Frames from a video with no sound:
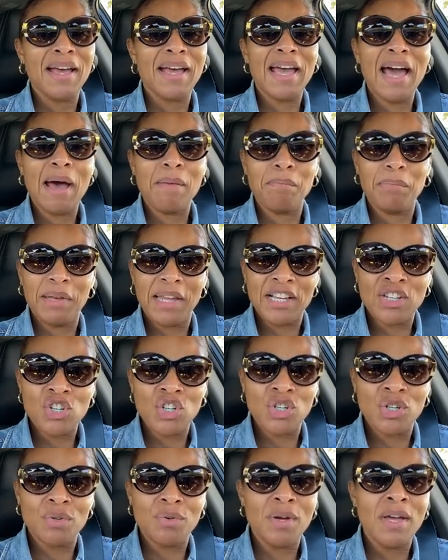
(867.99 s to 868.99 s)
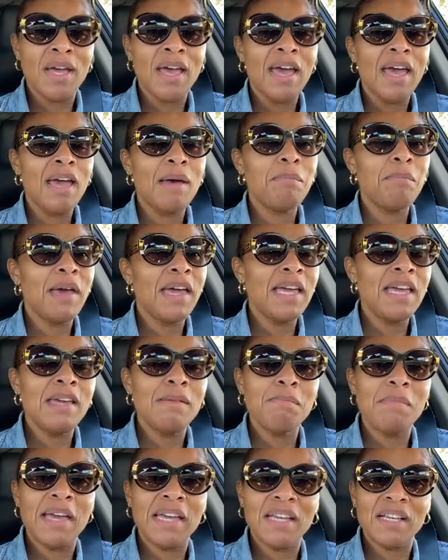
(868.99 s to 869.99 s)
God bless you. And may
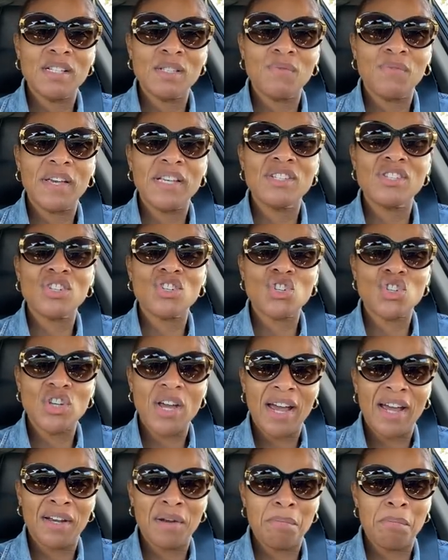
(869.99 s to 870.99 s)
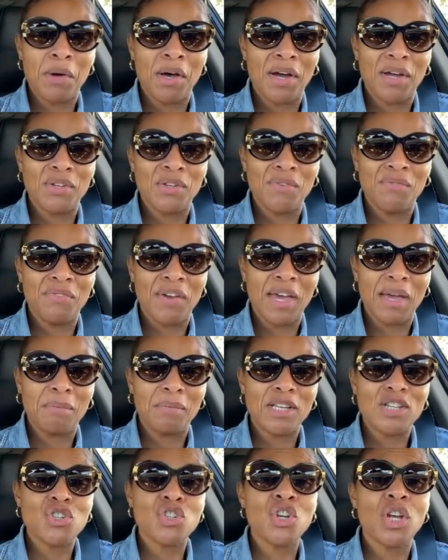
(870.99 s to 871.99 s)
he make his face to shine upon you,
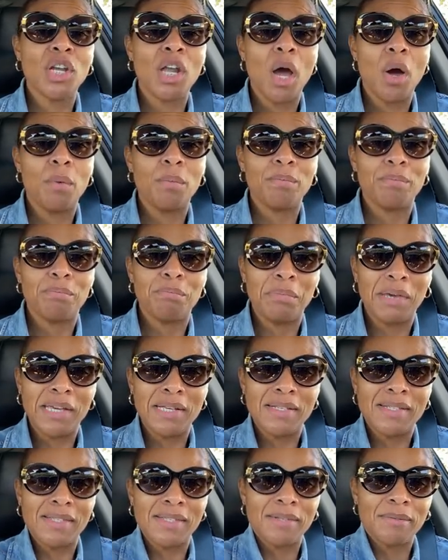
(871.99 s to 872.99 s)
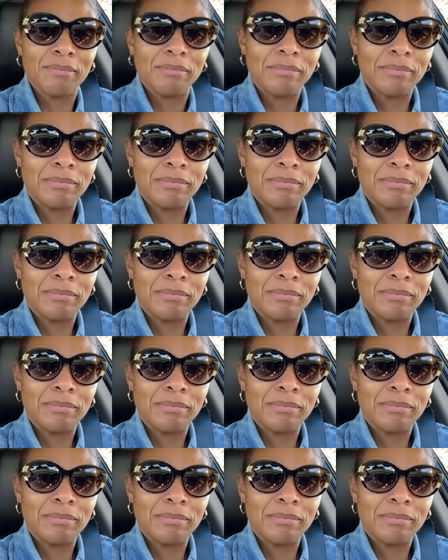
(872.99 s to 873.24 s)
family. Shalom. Peace.